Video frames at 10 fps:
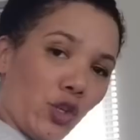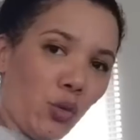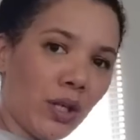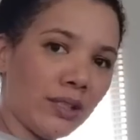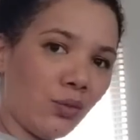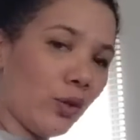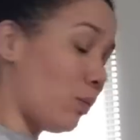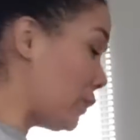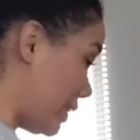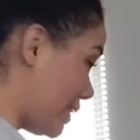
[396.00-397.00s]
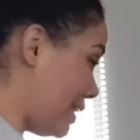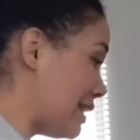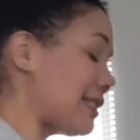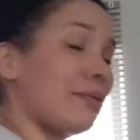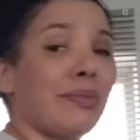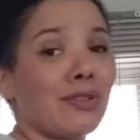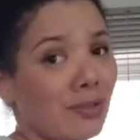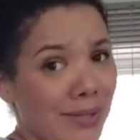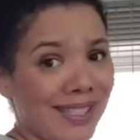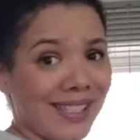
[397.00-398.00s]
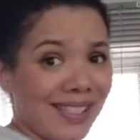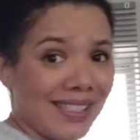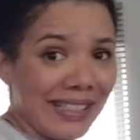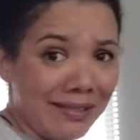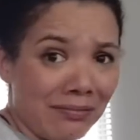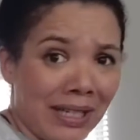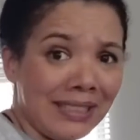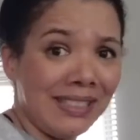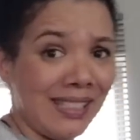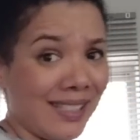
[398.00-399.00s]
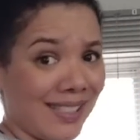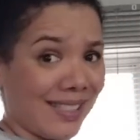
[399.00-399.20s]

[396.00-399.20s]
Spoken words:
you want when you put it in. It's supposed to be sizzling. Mine it didn't